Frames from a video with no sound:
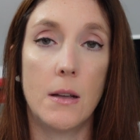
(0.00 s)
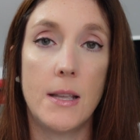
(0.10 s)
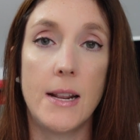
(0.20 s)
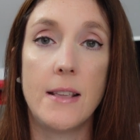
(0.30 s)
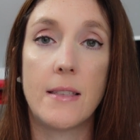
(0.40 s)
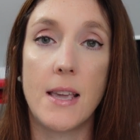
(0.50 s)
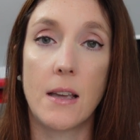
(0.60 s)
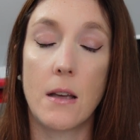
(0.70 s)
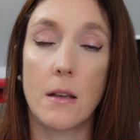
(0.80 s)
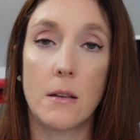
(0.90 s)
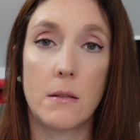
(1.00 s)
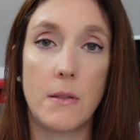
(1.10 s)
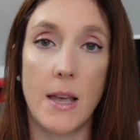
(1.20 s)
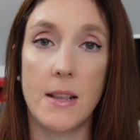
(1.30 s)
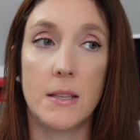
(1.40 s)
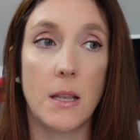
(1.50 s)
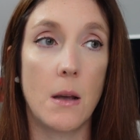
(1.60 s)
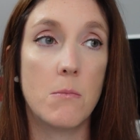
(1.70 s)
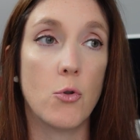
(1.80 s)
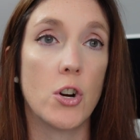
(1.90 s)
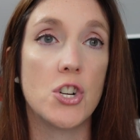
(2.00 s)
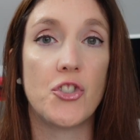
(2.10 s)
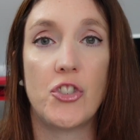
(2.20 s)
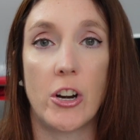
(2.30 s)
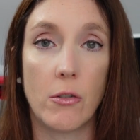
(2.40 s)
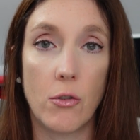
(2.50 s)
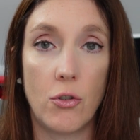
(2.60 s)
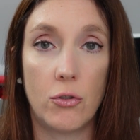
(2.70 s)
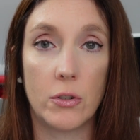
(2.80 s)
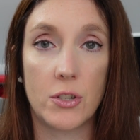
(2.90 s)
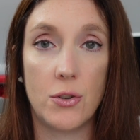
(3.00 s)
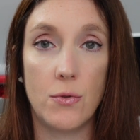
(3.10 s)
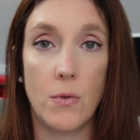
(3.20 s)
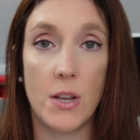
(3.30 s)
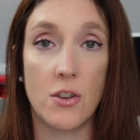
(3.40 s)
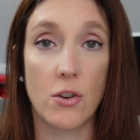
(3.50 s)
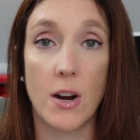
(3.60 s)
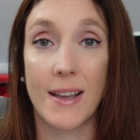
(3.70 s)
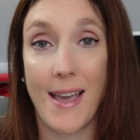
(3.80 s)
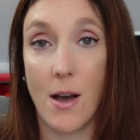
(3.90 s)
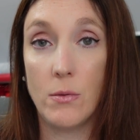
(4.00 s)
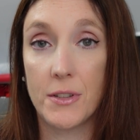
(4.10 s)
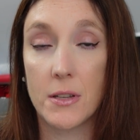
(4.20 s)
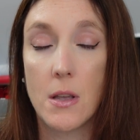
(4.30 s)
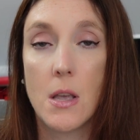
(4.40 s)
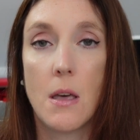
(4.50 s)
anything that is more general to your account.